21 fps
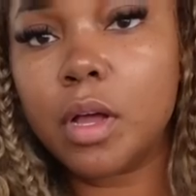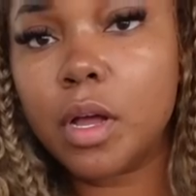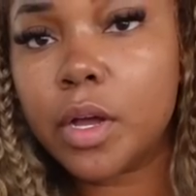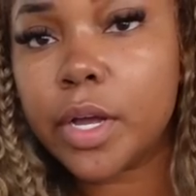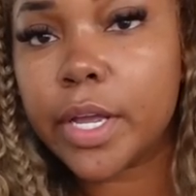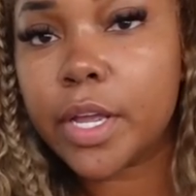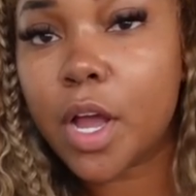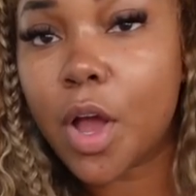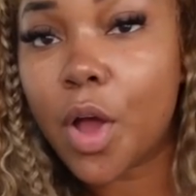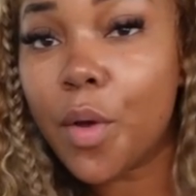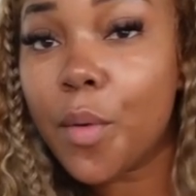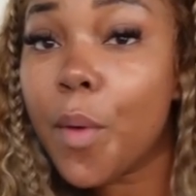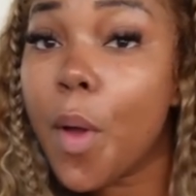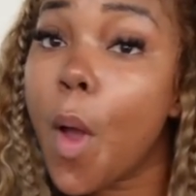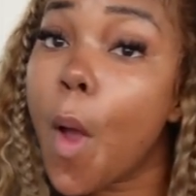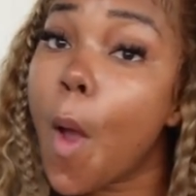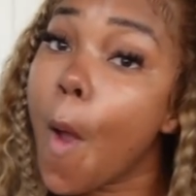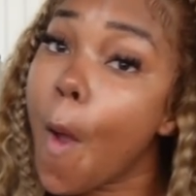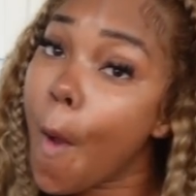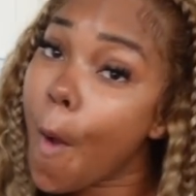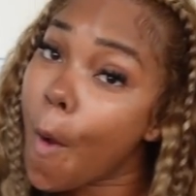Okay, y'all.
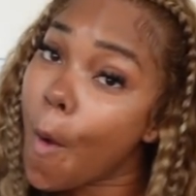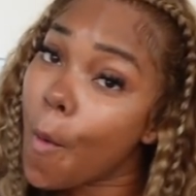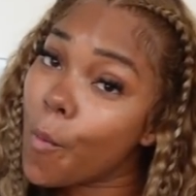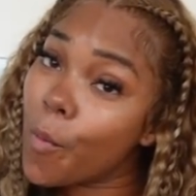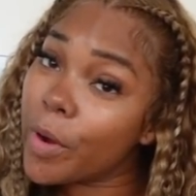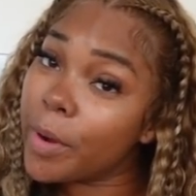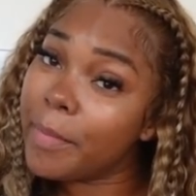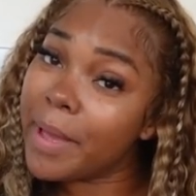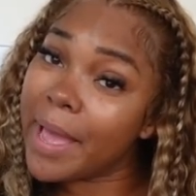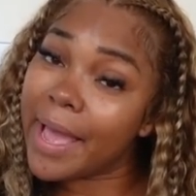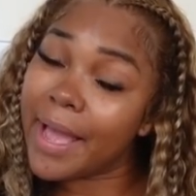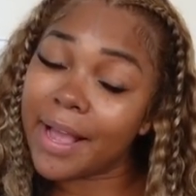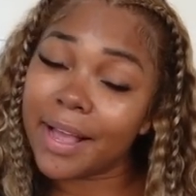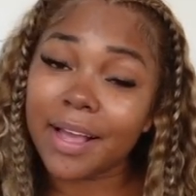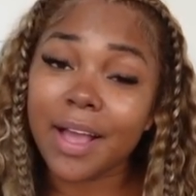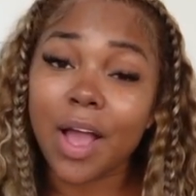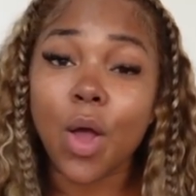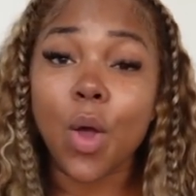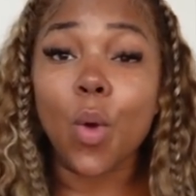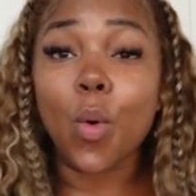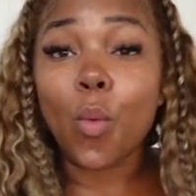We're back.
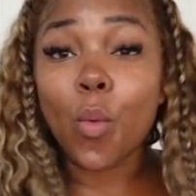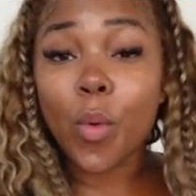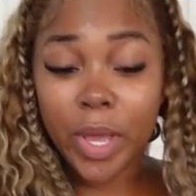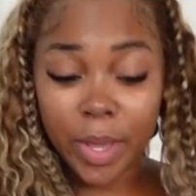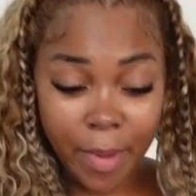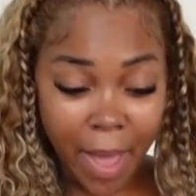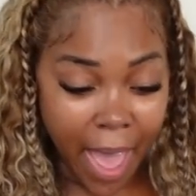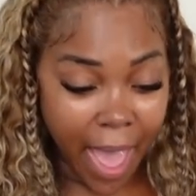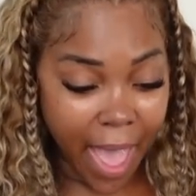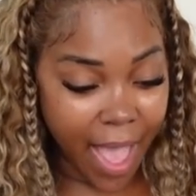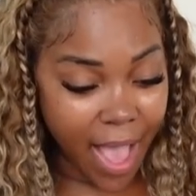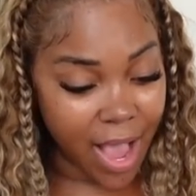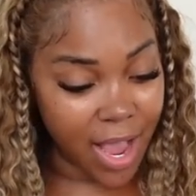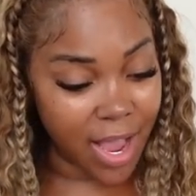We back.